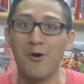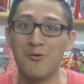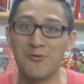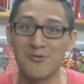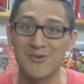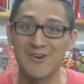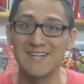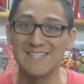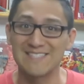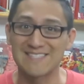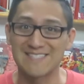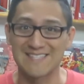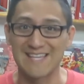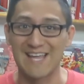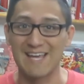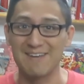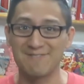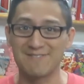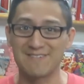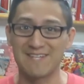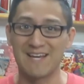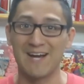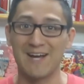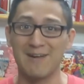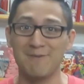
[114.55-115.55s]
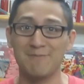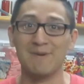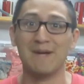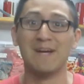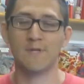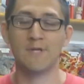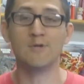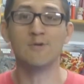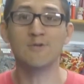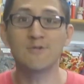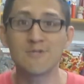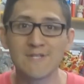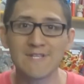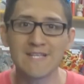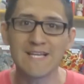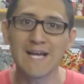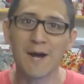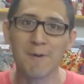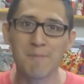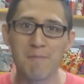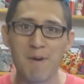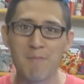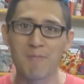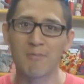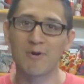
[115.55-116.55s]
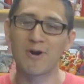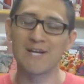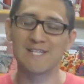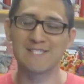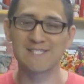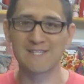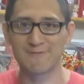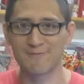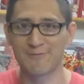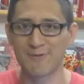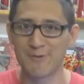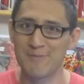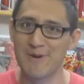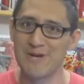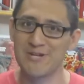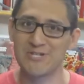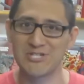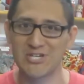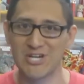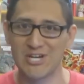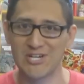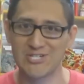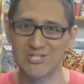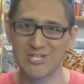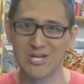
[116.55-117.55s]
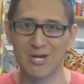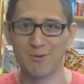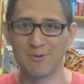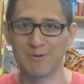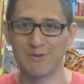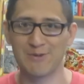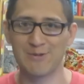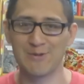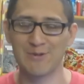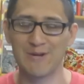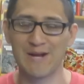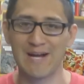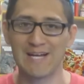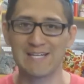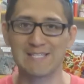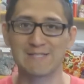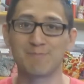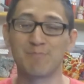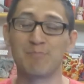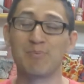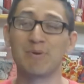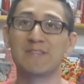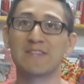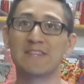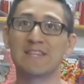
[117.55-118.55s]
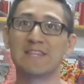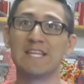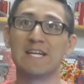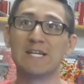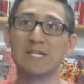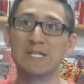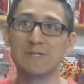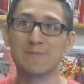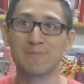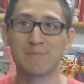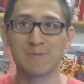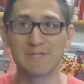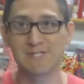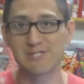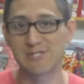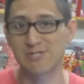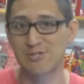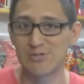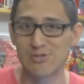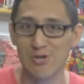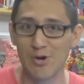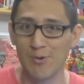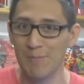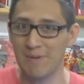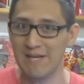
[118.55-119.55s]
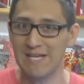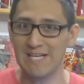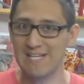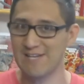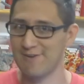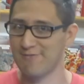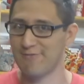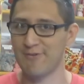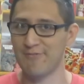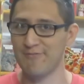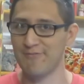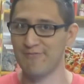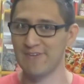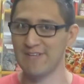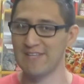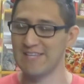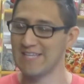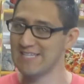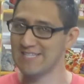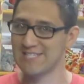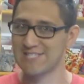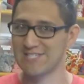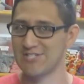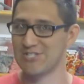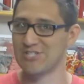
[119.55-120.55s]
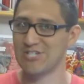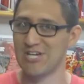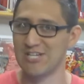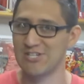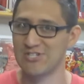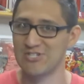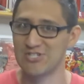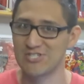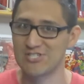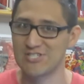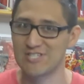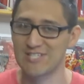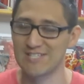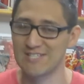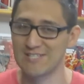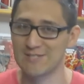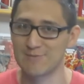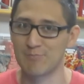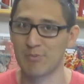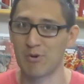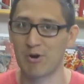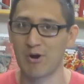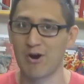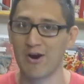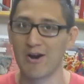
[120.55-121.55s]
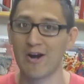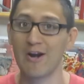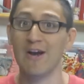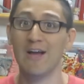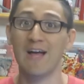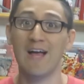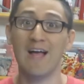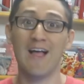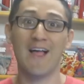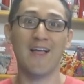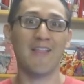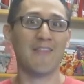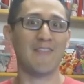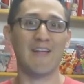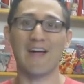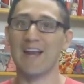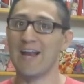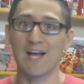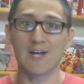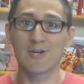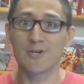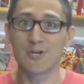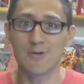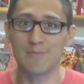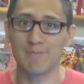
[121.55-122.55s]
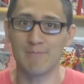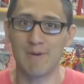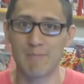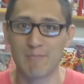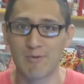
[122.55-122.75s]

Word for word: over its lifetime. Usually I memorize information I share with you guys, but there's been so many different fillings and changes to this bar that I couldn't